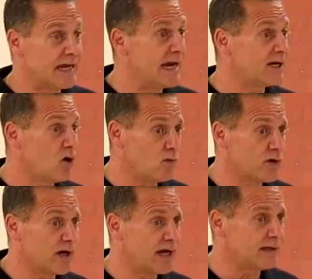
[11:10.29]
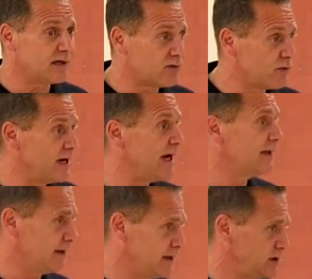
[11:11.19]
take overnight to
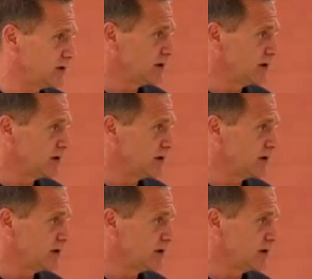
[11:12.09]
create this.